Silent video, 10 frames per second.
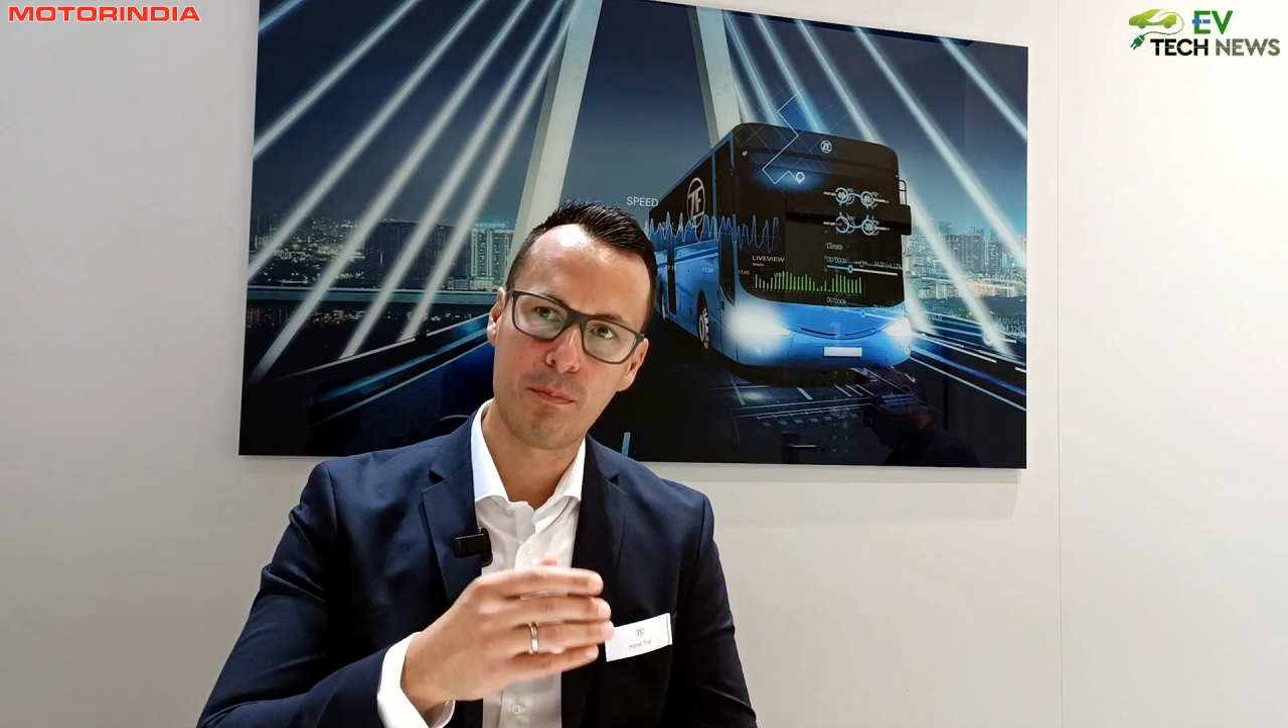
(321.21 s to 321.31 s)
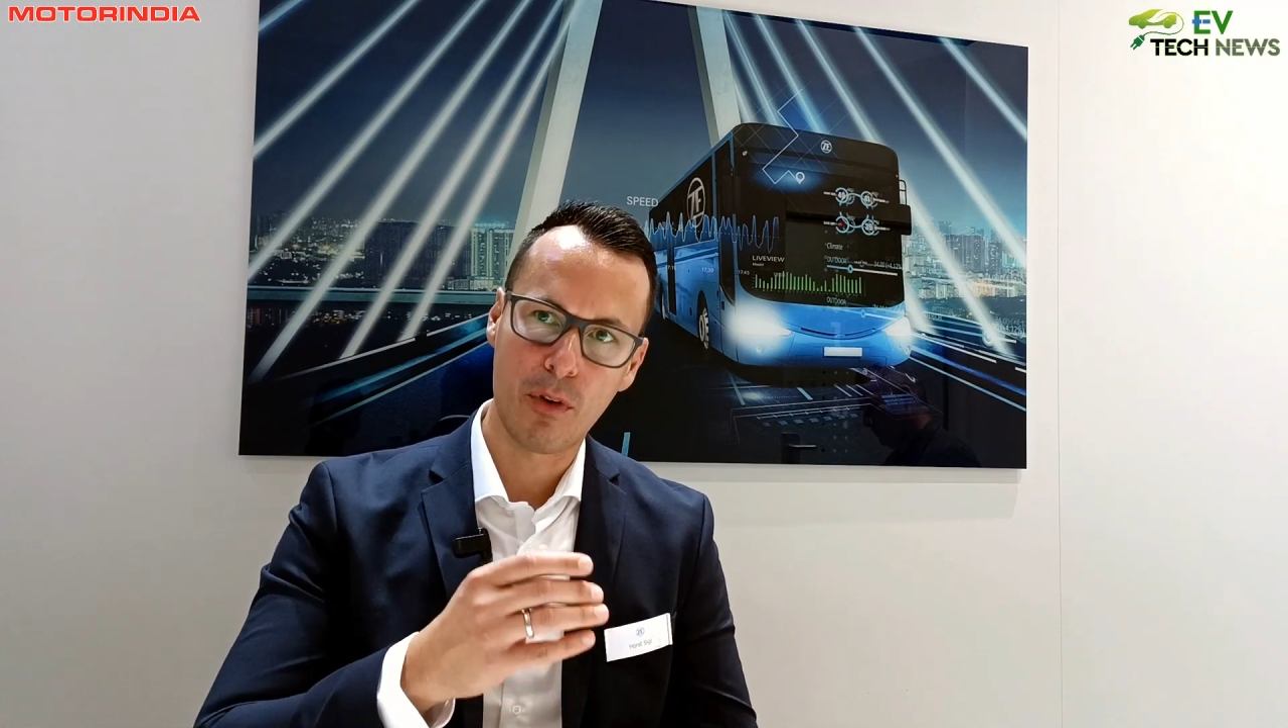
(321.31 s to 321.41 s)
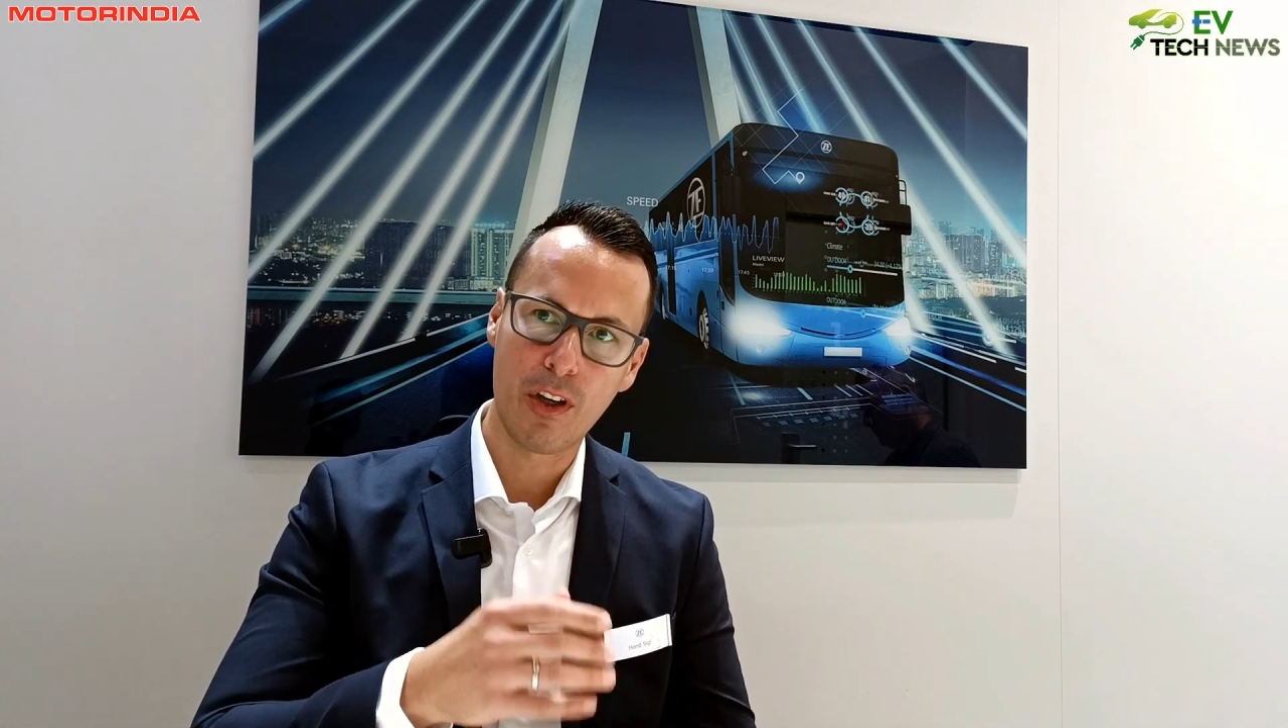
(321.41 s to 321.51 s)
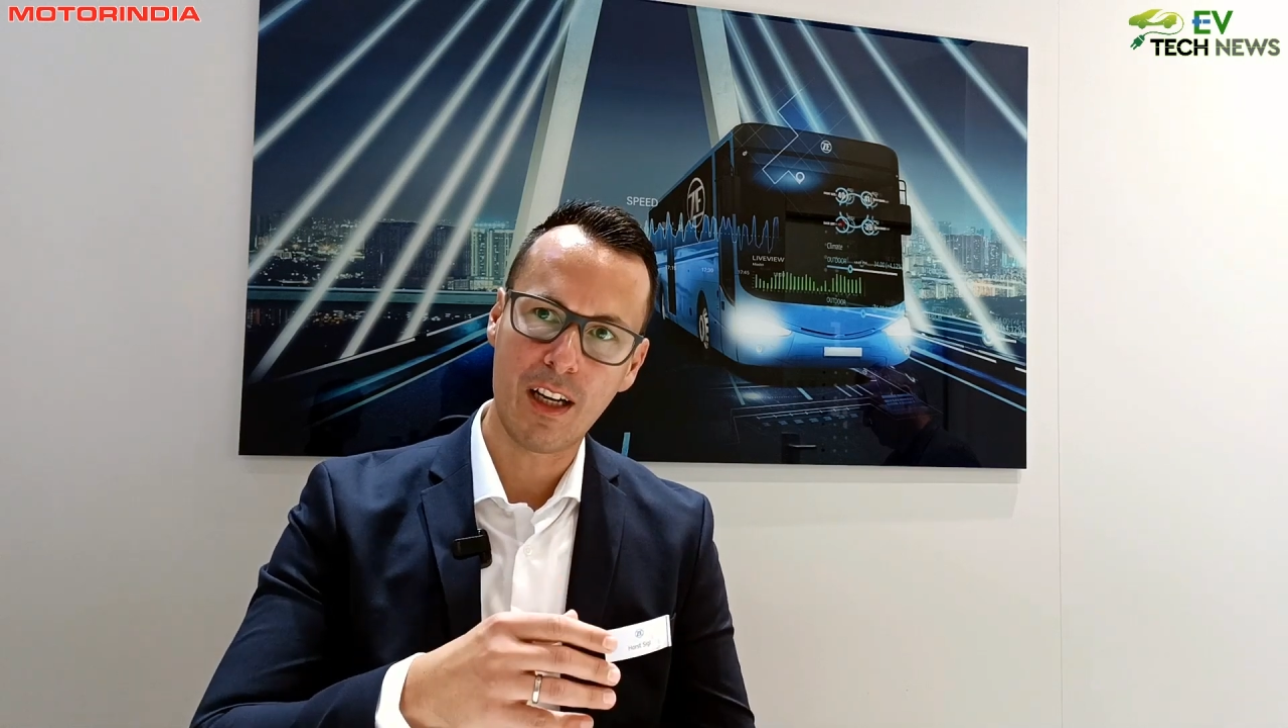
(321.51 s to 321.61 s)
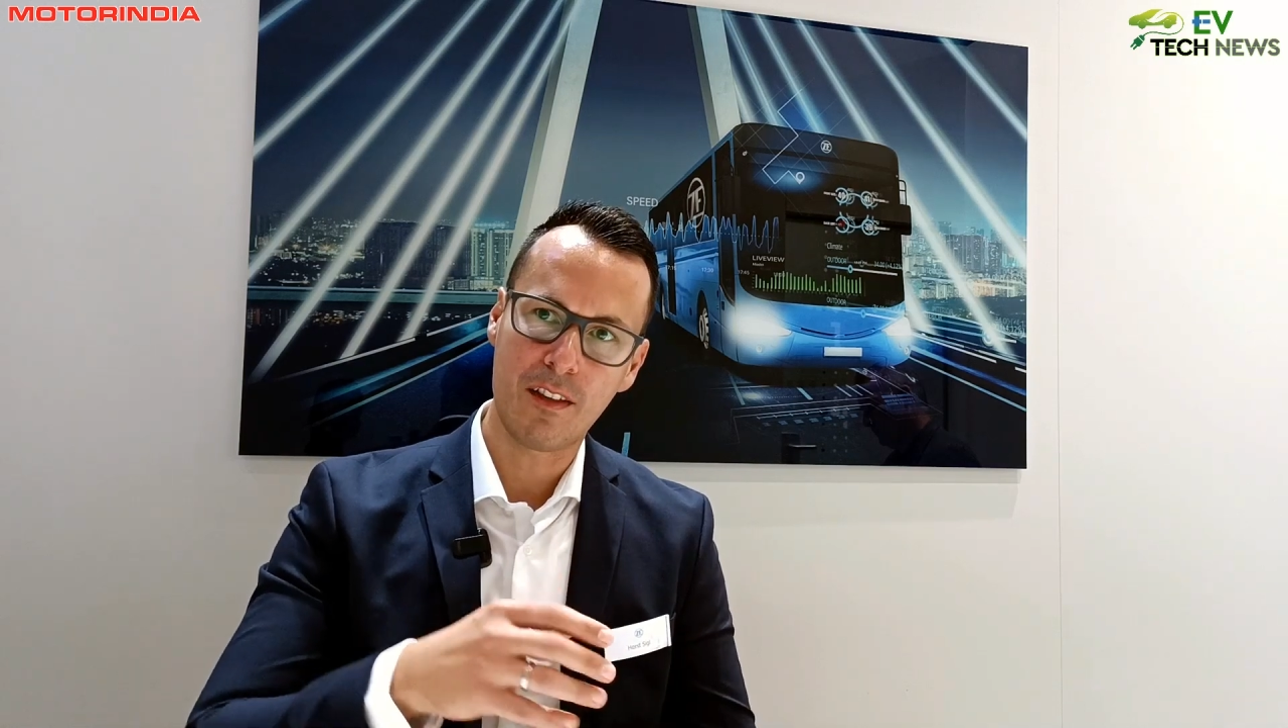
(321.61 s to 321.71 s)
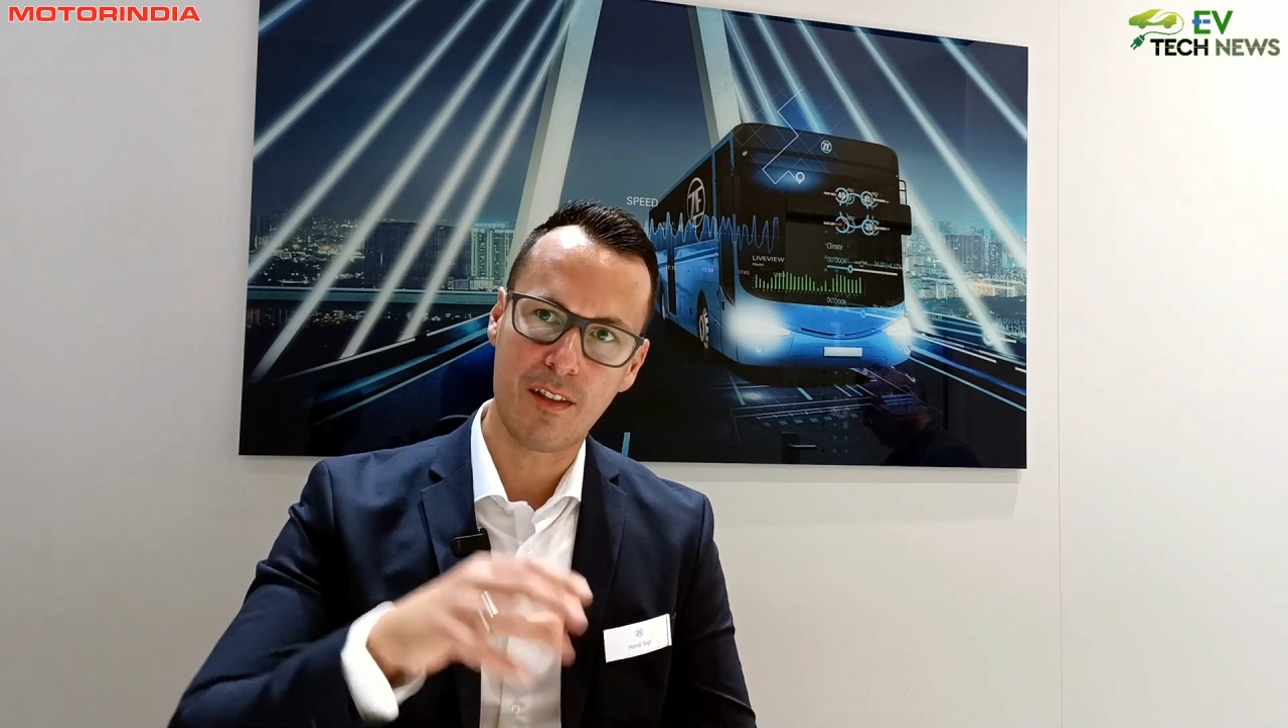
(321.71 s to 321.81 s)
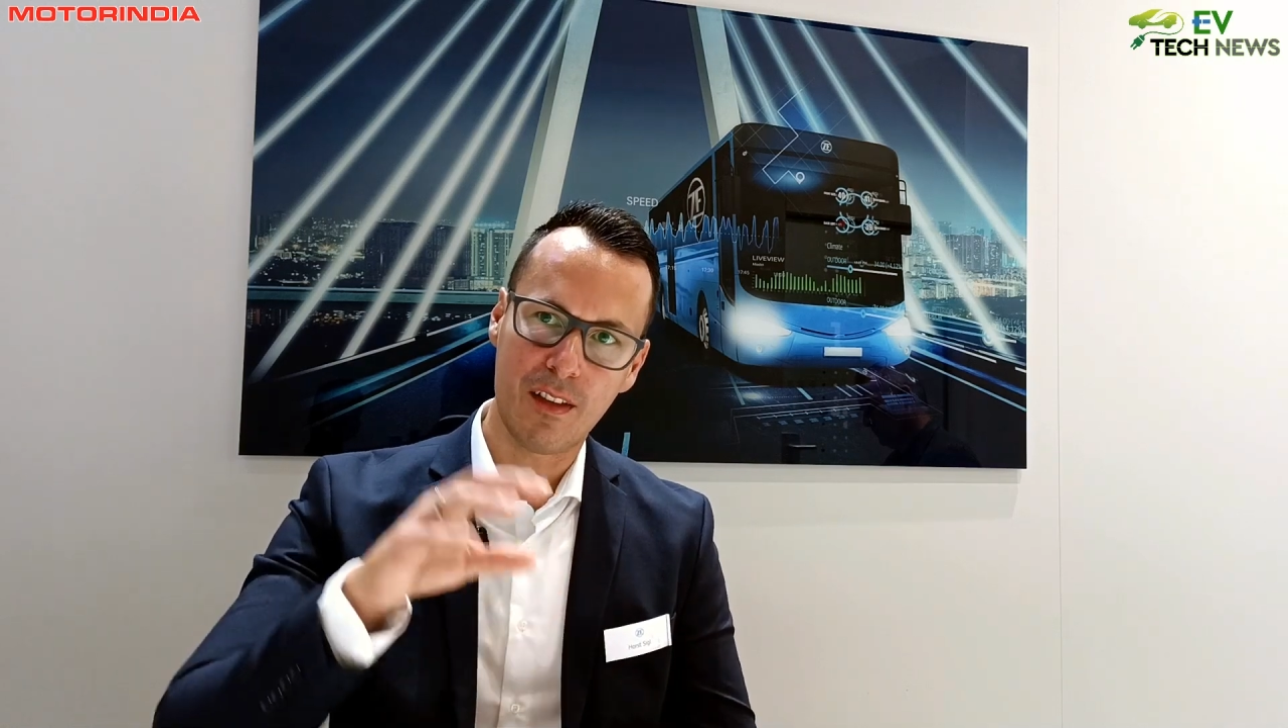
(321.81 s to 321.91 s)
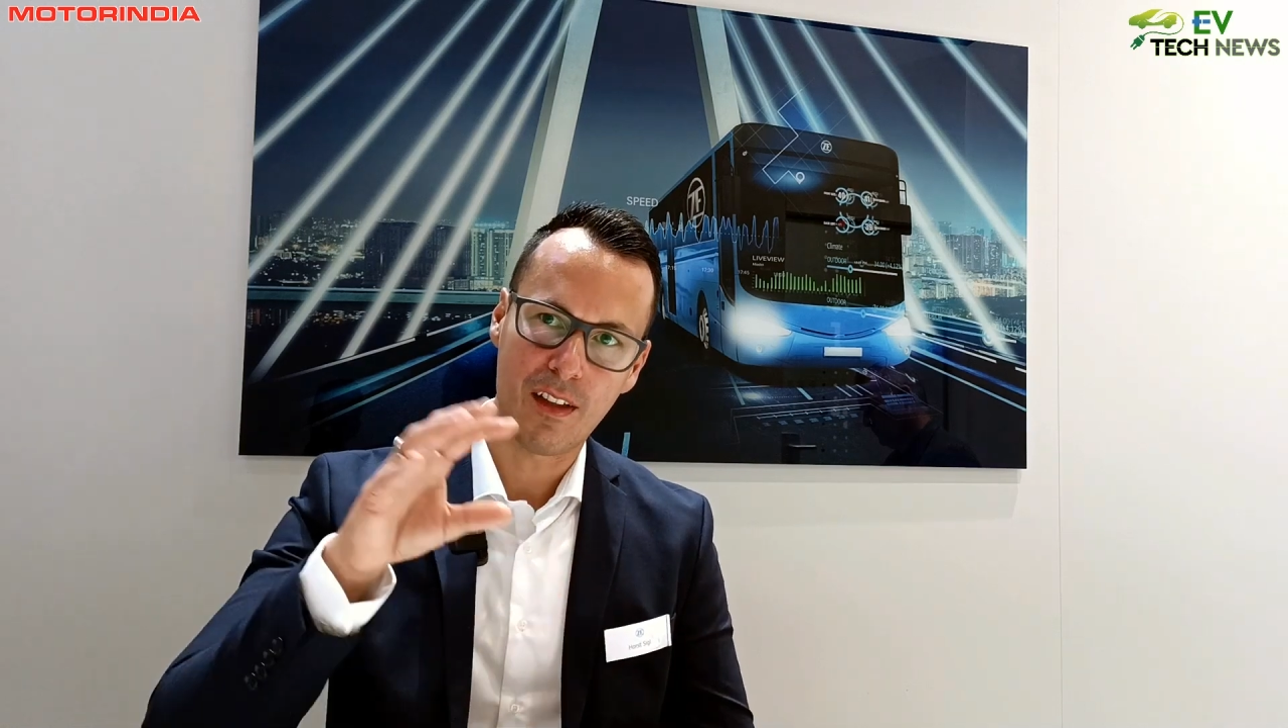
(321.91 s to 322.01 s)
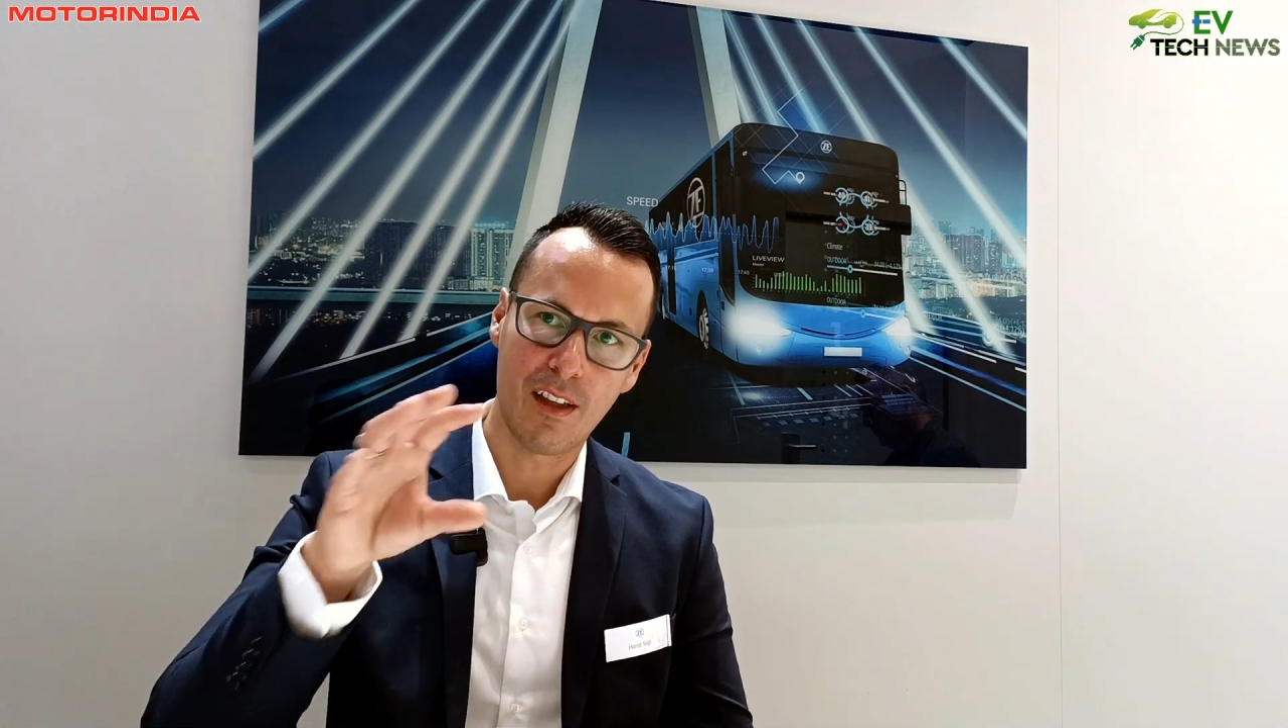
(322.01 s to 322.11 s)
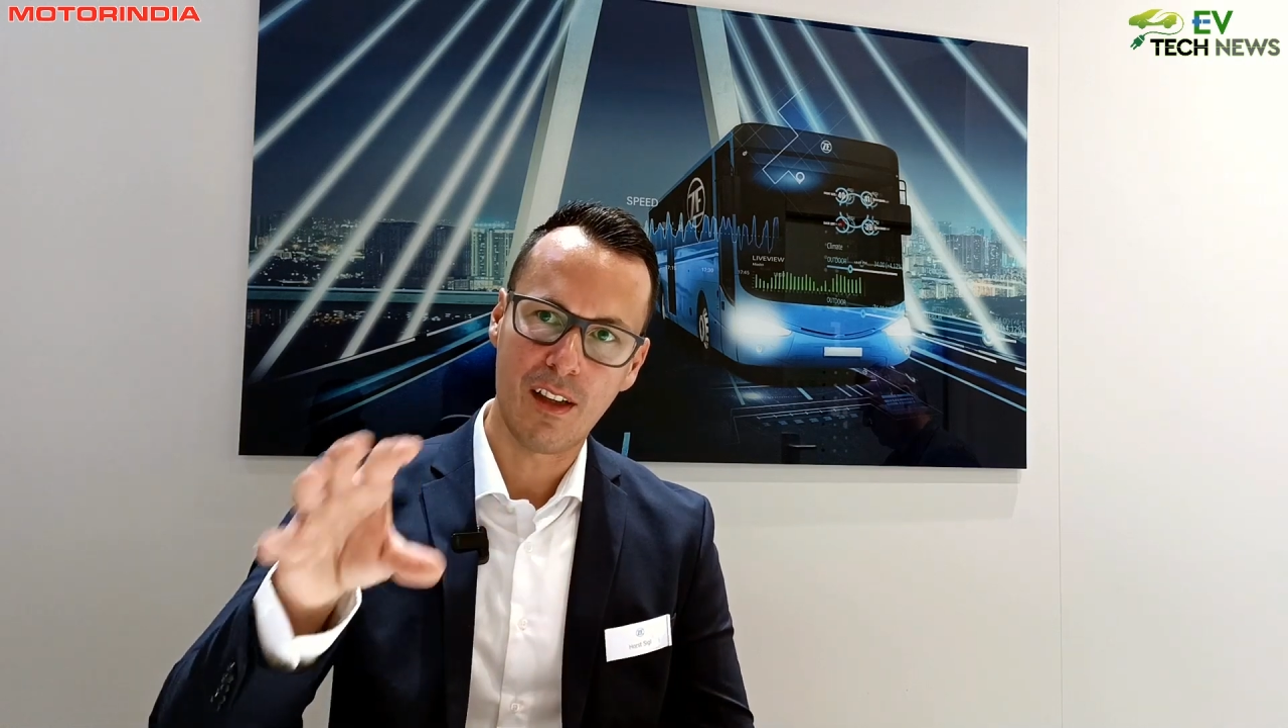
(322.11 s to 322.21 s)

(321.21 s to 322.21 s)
product